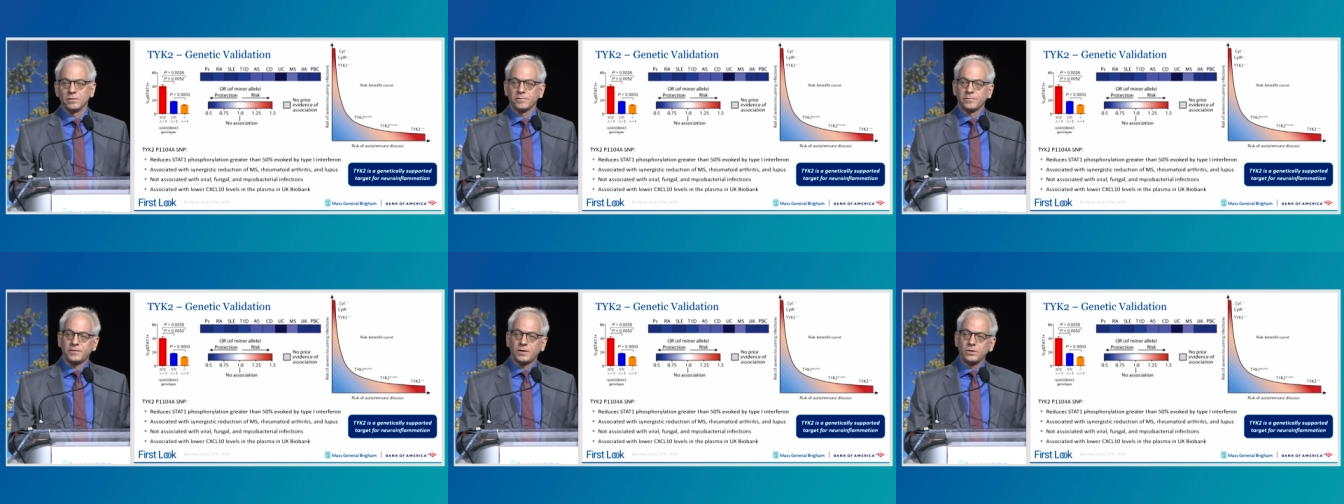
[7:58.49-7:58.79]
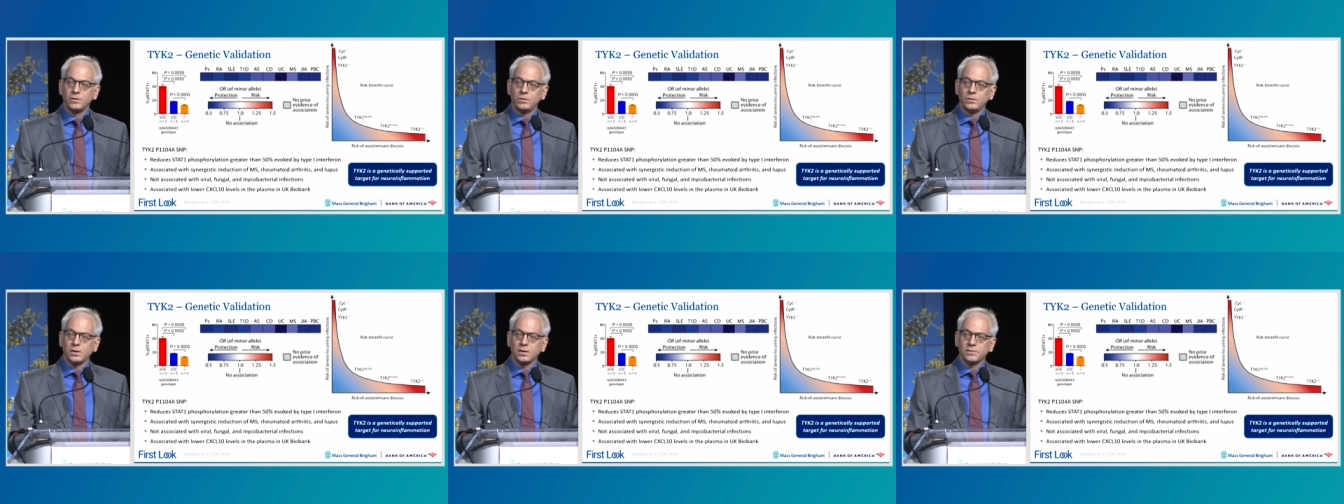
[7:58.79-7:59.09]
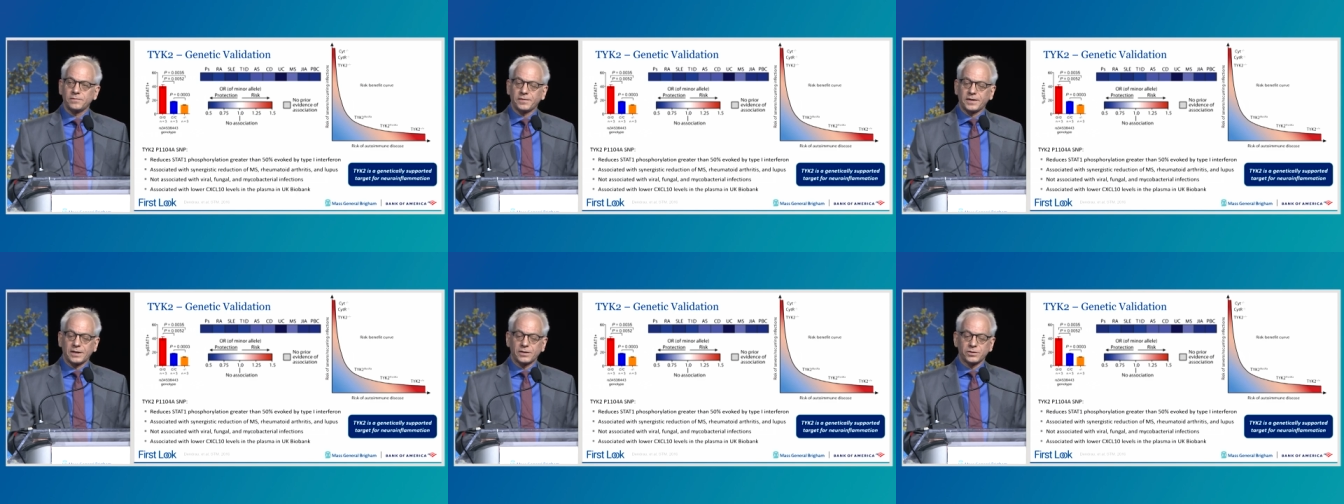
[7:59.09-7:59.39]
fungal
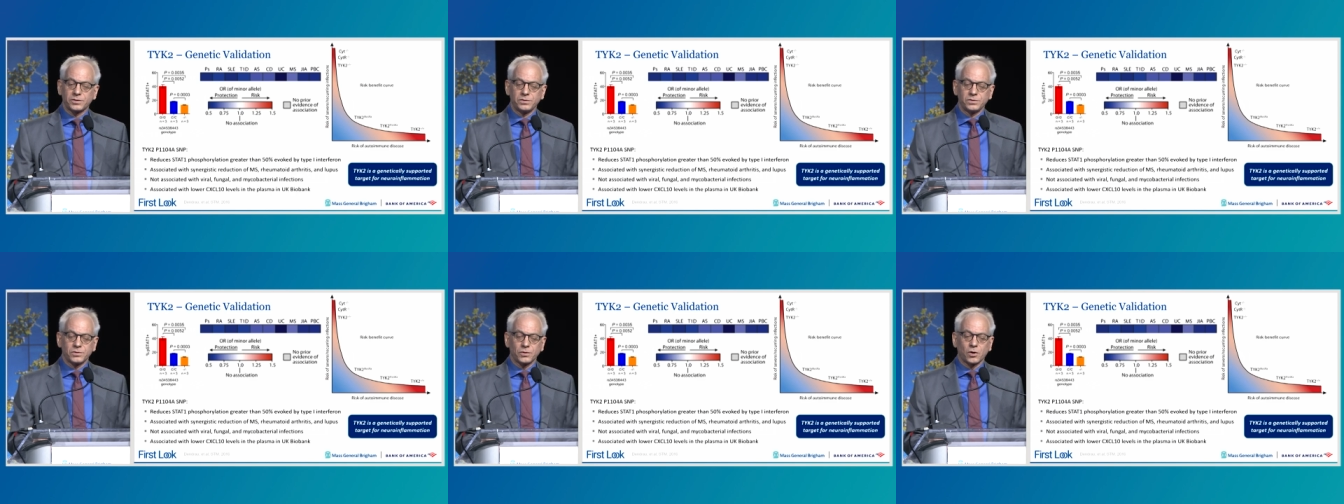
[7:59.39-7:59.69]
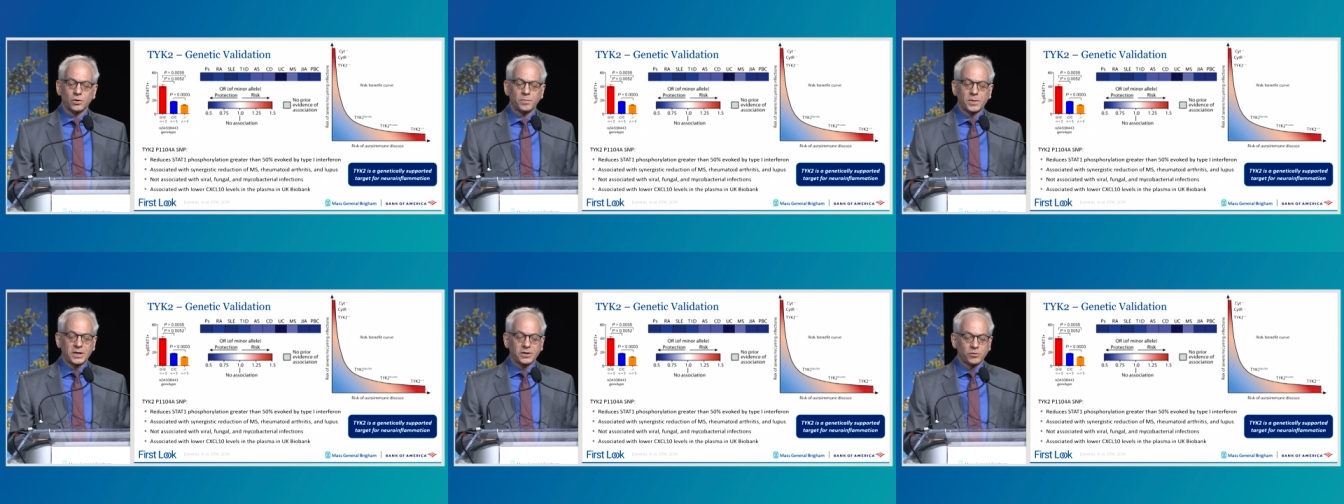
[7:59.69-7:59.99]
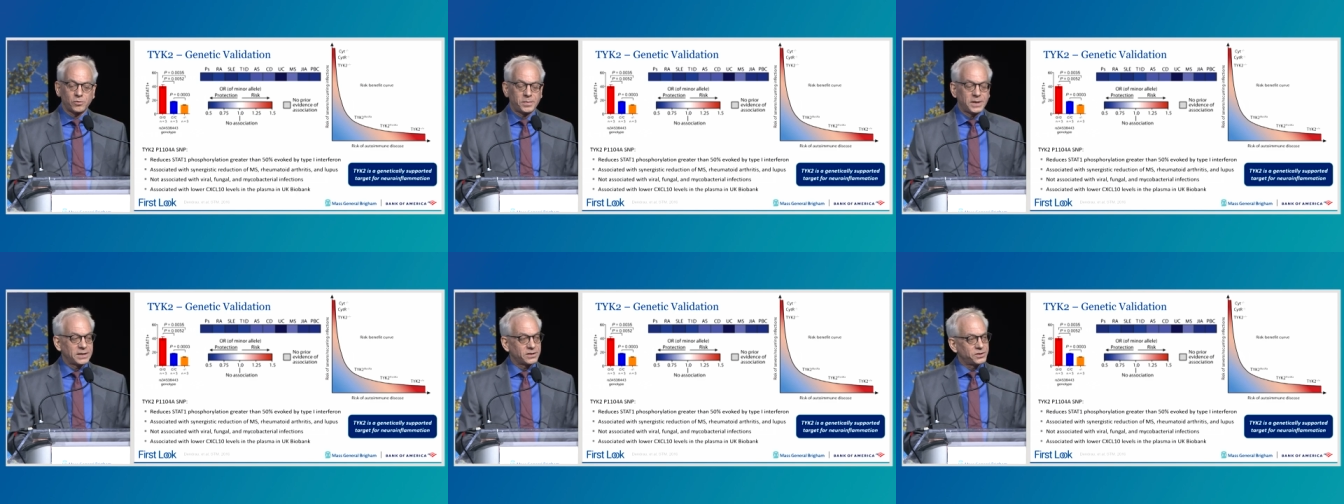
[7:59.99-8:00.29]
infections, or
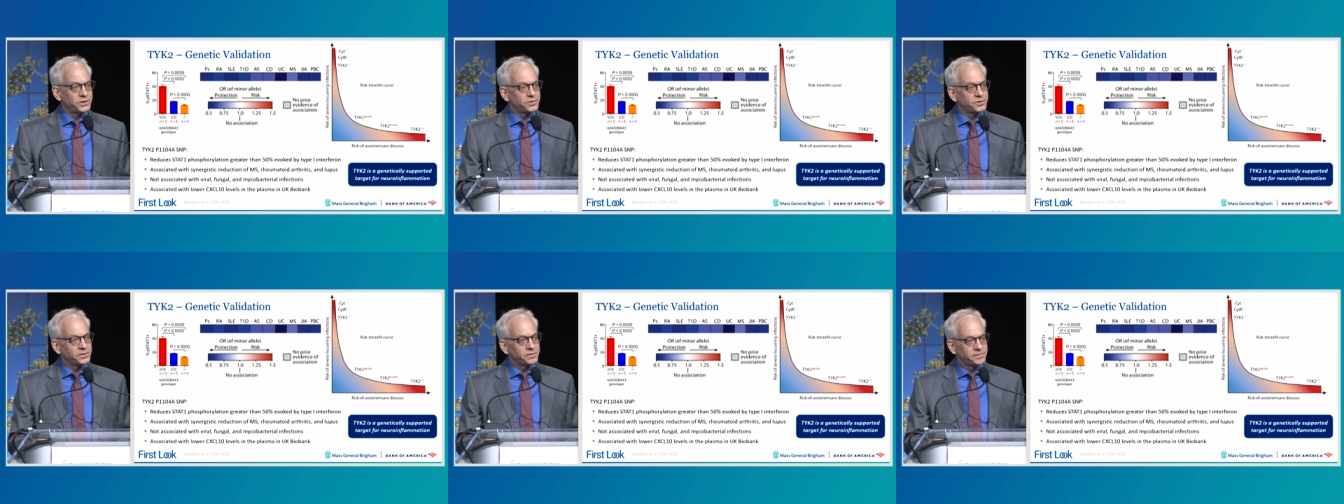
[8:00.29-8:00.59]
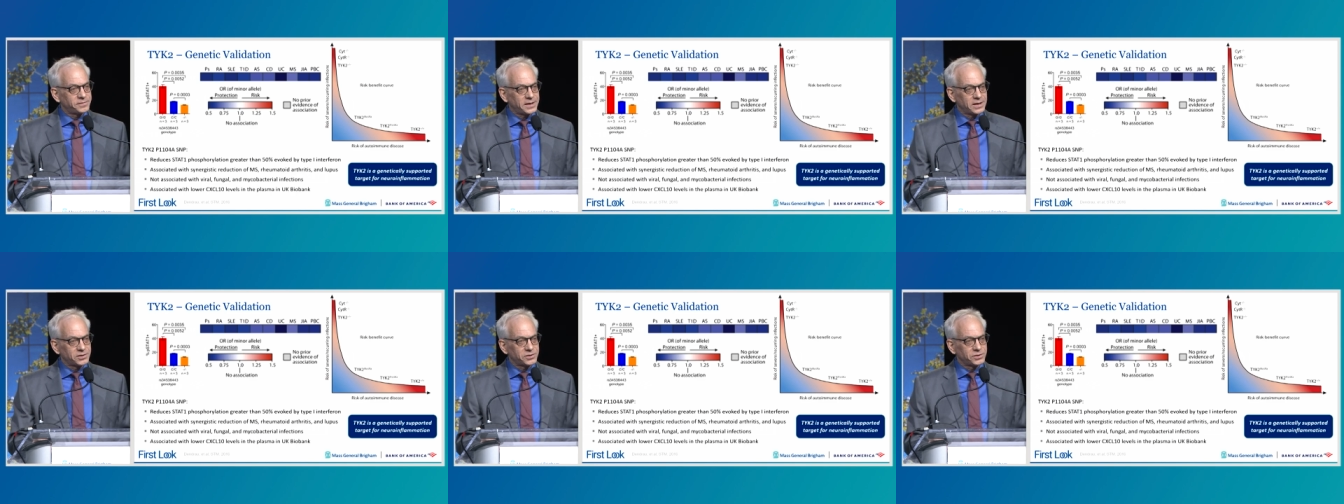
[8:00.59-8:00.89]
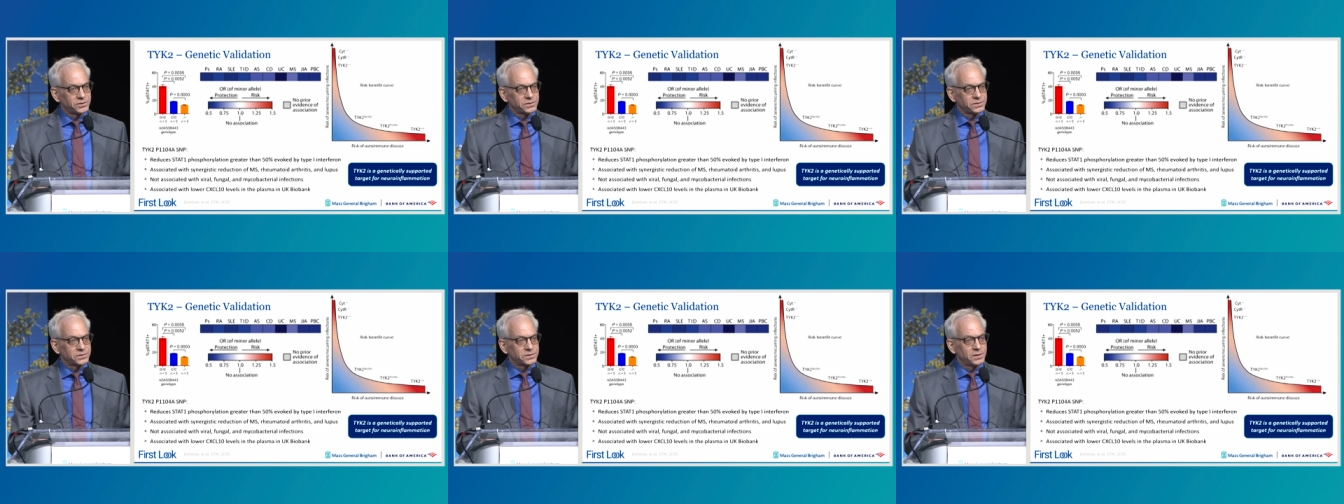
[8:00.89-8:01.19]
mycobacteria
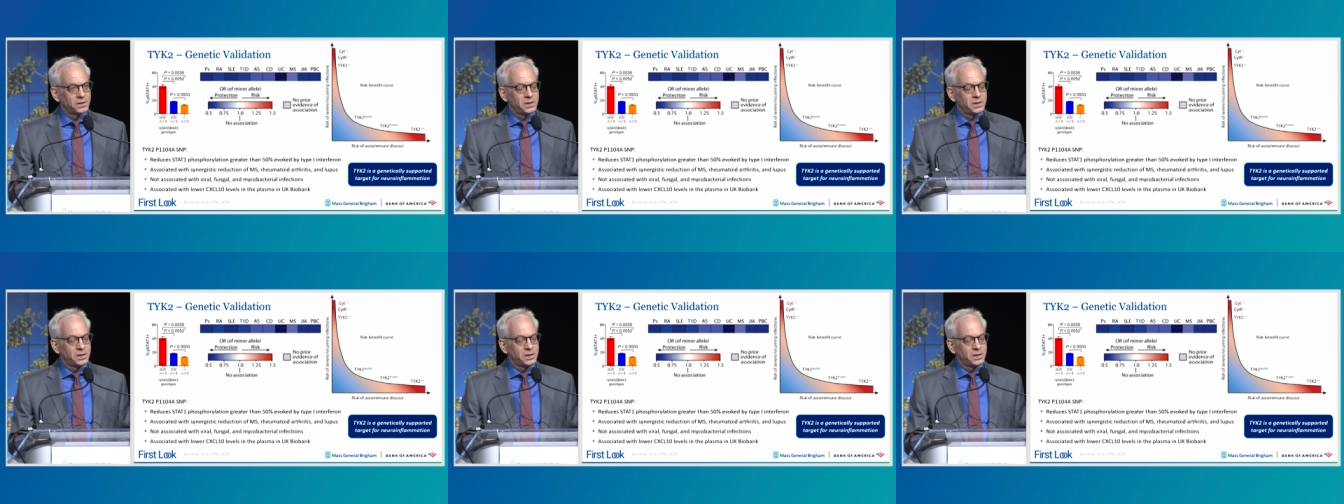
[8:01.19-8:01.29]
infections.